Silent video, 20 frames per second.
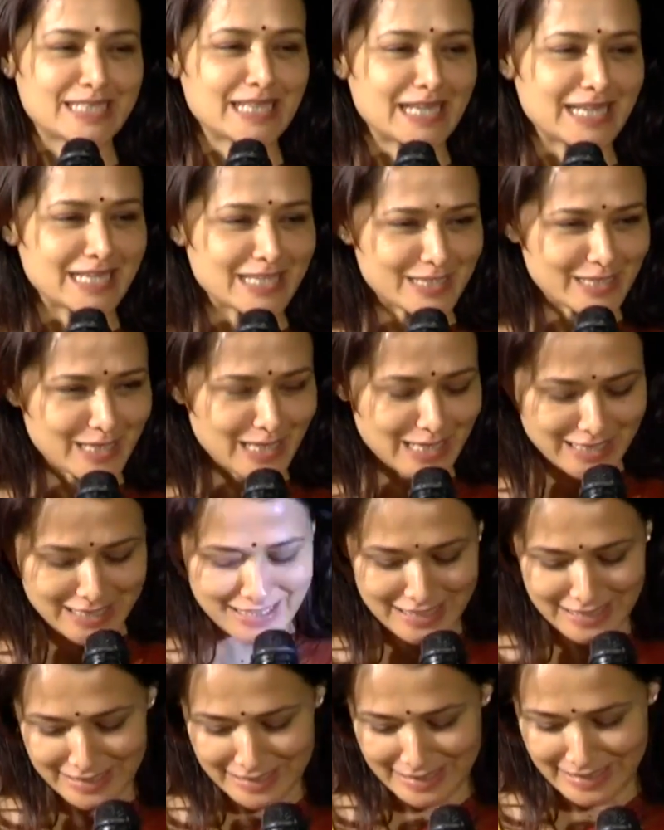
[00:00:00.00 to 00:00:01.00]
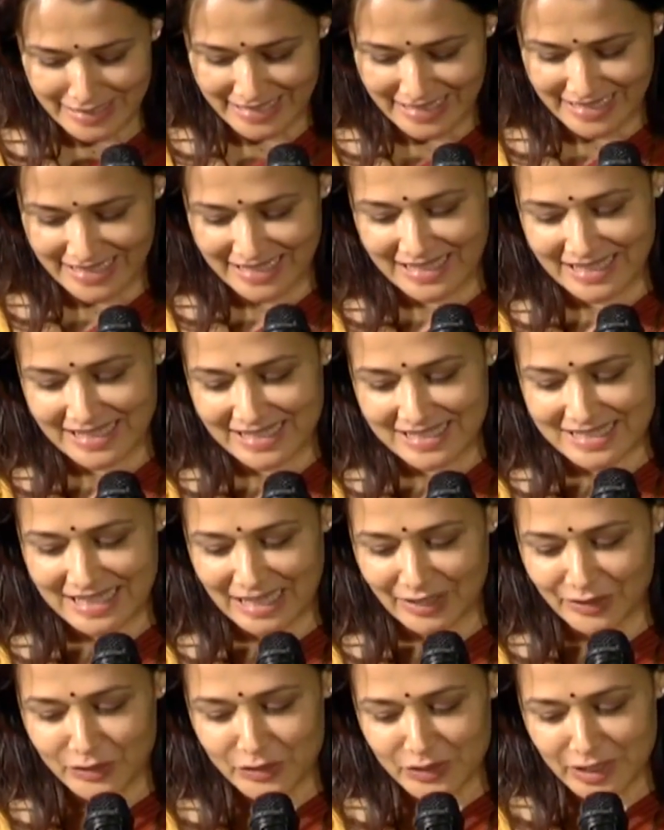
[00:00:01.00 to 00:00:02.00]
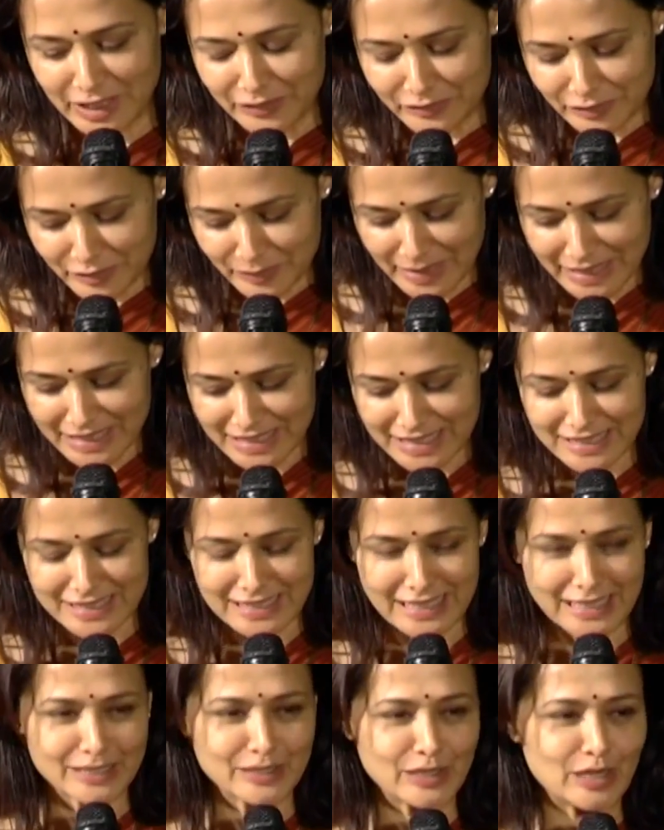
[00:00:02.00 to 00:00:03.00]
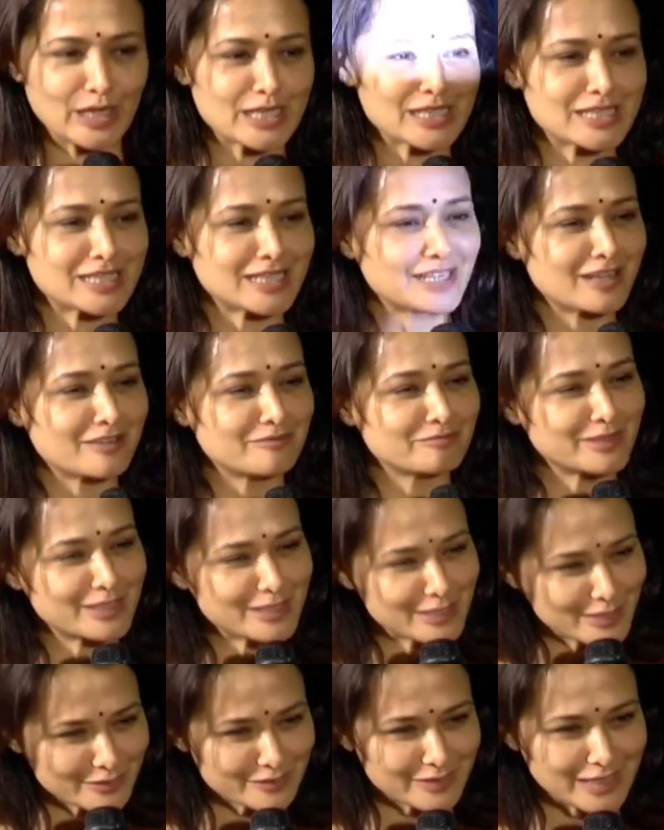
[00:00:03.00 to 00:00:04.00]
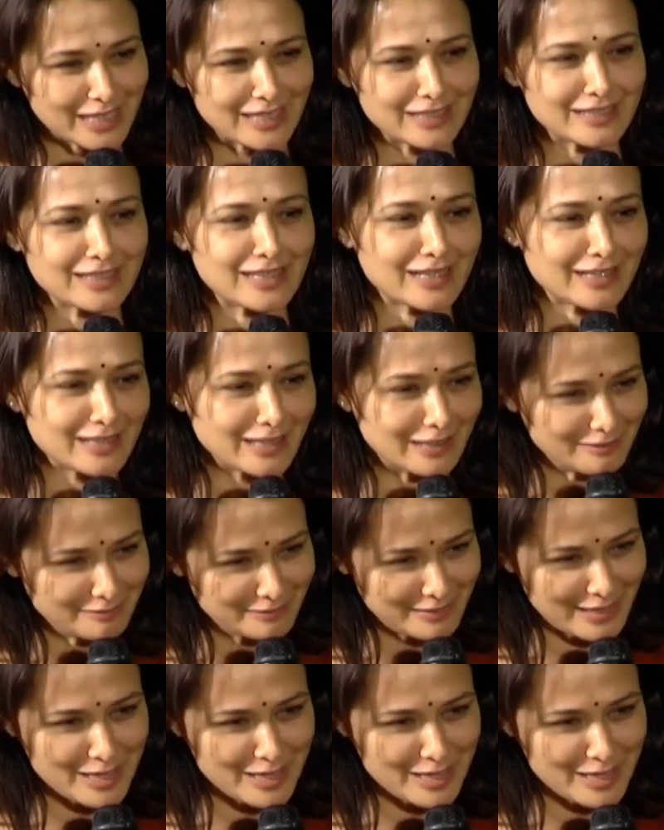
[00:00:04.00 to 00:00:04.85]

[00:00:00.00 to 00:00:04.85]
Jayesh Ranjan, Secretary Information Technology, Government of Telangana,